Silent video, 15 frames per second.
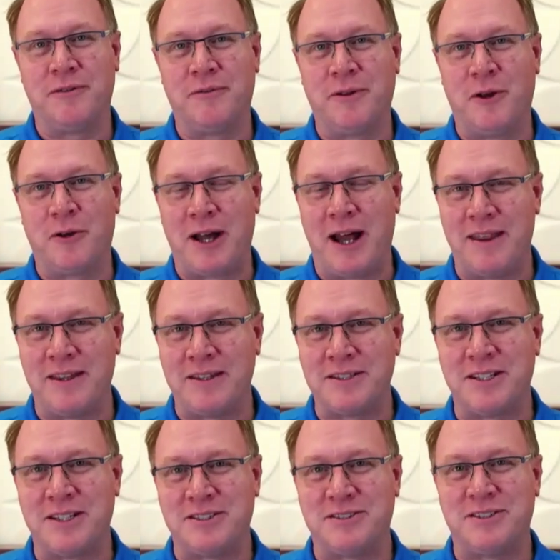kind of
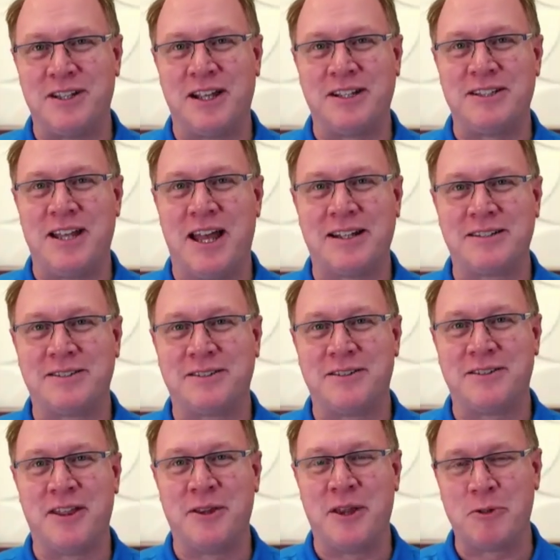this exact
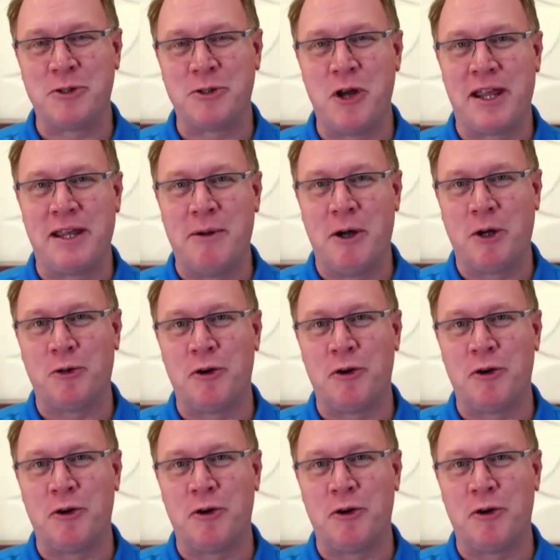thing that we're talking about.